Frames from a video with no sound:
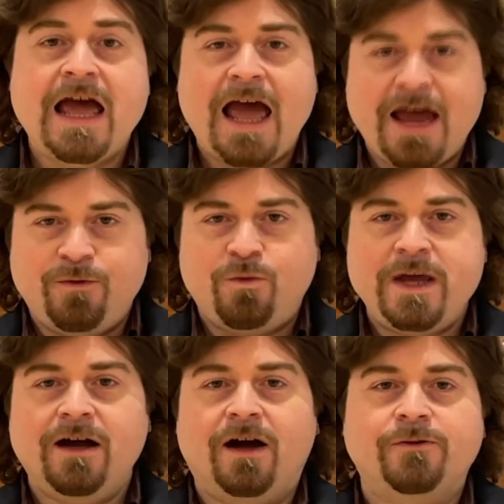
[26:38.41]
and
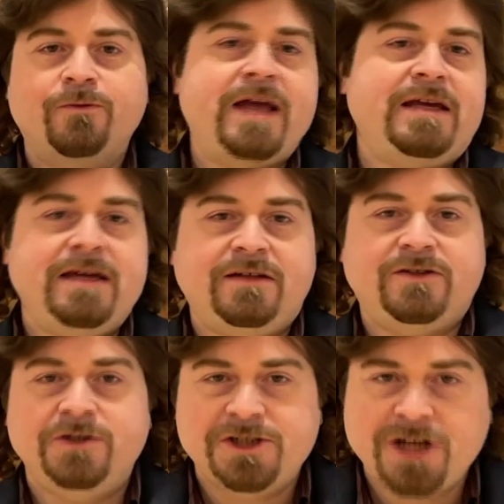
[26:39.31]
we are ready
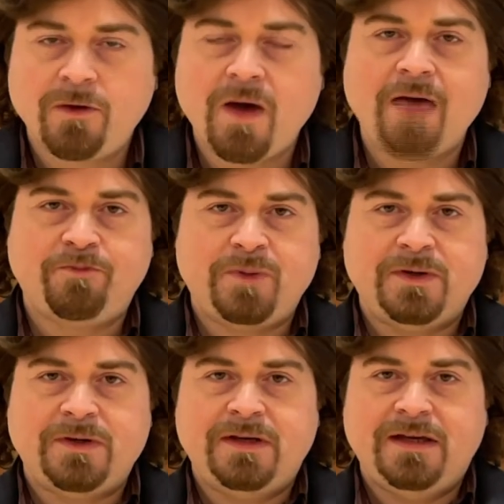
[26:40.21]
to show up
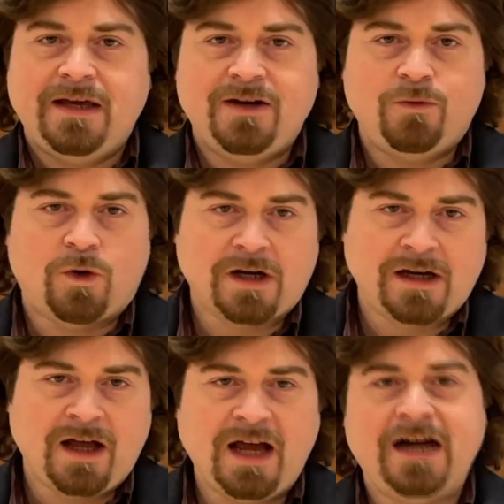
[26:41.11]
and work
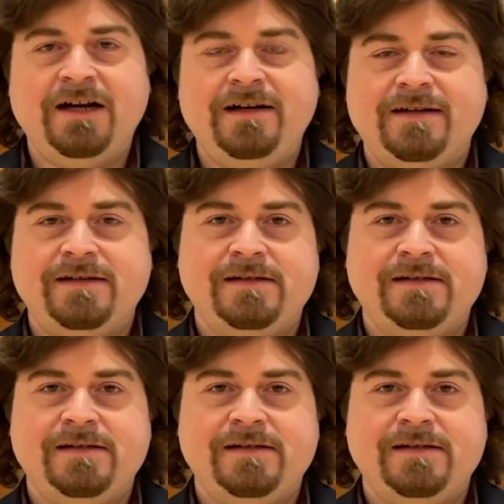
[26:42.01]
hard